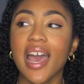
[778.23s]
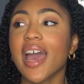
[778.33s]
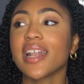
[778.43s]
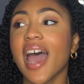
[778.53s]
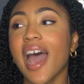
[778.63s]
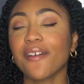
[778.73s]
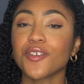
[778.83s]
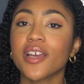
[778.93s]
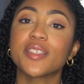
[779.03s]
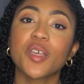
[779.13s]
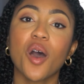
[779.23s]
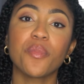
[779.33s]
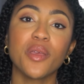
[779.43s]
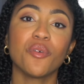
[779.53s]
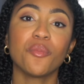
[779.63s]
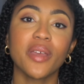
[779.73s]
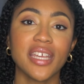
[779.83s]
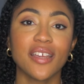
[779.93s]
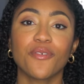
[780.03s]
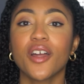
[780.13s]
And after I saw people
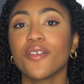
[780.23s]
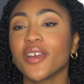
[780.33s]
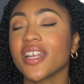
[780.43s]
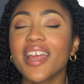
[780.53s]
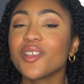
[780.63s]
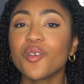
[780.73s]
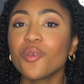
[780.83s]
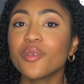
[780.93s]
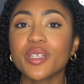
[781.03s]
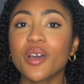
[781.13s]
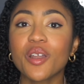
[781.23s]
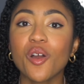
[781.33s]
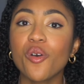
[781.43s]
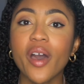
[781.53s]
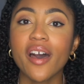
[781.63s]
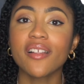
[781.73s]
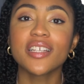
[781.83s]
making fun of it, I knew it wasn't gonna go well.